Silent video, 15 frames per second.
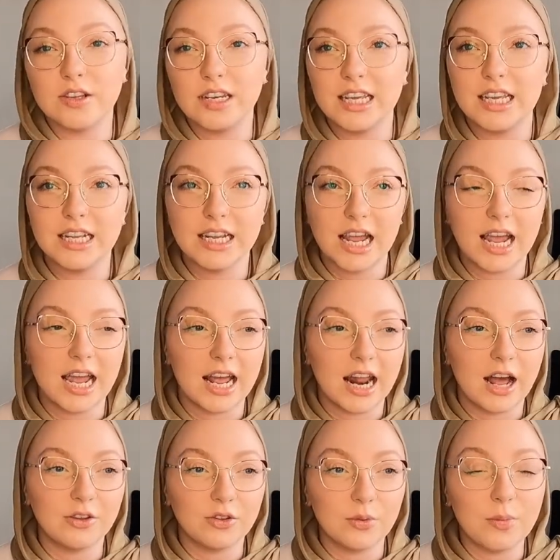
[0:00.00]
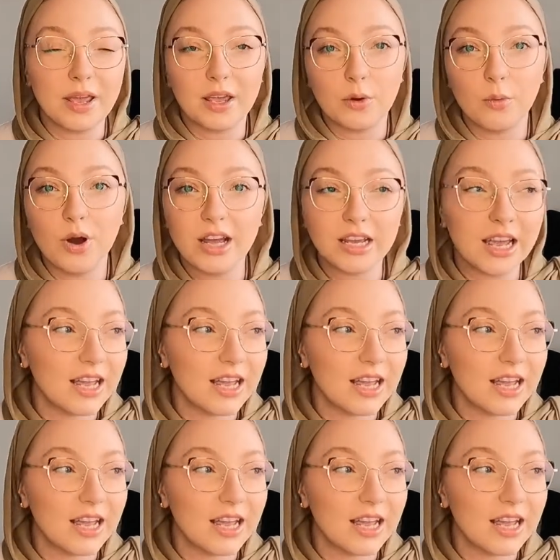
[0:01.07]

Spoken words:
you need and how to make it work.